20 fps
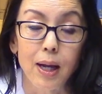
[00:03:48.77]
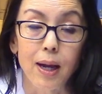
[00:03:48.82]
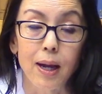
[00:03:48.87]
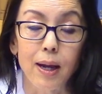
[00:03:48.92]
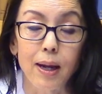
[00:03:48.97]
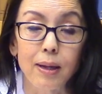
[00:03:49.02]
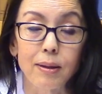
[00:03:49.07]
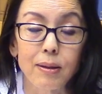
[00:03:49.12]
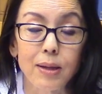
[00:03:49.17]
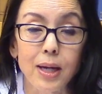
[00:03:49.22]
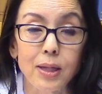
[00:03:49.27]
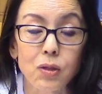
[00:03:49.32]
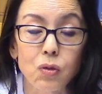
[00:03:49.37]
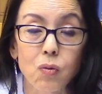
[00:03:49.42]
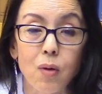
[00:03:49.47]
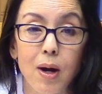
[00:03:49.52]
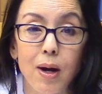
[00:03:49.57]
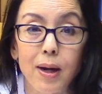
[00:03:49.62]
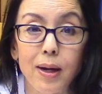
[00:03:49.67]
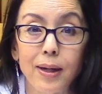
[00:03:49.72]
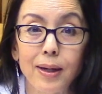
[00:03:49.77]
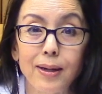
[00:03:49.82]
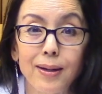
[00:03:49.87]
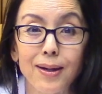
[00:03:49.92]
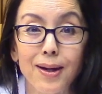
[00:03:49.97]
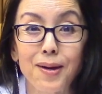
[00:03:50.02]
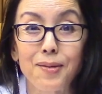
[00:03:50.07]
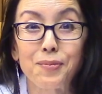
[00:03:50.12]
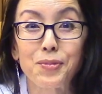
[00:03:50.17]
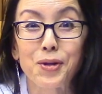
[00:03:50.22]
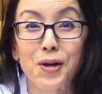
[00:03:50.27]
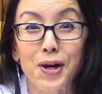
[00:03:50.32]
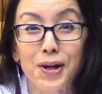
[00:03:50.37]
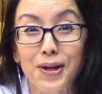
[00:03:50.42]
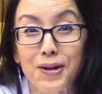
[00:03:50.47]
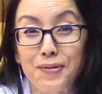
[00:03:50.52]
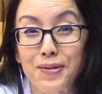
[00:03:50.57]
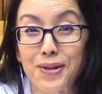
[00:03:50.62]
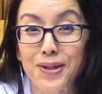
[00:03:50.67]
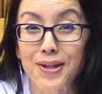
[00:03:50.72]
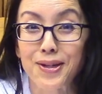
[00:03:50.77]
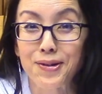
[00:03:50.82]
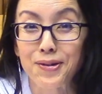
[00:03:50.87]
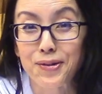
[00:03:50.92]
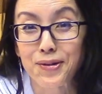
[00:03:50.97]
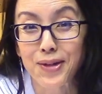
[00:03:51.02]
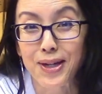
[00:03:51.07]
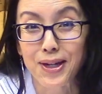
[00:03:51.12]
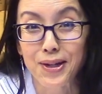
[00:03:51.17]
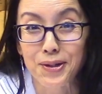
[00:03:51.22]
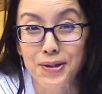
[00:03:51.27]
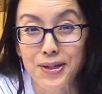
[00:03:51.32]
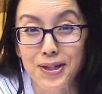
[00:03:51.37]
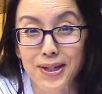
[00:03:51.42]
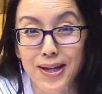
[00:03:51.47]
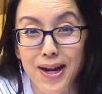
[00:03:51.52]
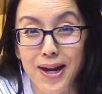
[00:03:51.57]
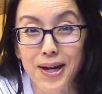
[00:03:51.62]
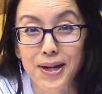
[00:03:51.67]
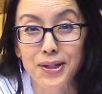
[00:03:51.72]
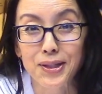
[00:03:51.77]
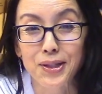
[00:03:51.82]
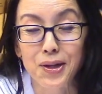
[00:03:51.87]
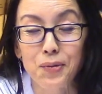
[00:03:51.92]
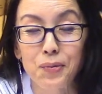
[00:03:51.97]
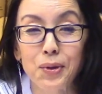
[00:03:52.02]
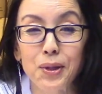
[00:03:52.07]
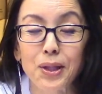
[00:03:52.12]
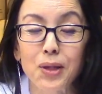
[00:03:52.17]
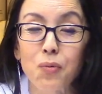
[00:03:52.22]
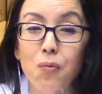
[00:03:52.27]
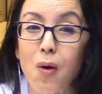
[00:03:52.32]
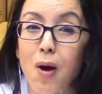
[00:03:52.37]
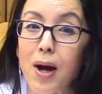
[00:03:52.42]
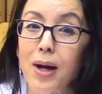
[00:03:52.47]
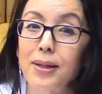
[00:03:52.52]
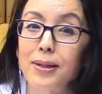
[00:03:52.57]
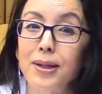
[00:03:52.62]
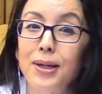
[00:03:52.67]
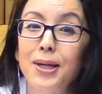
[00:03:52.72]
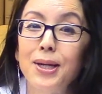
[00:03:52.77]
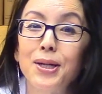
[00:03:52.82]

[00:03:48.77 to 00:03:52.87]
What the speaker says: And that's why I'm talking with you here today, because I really want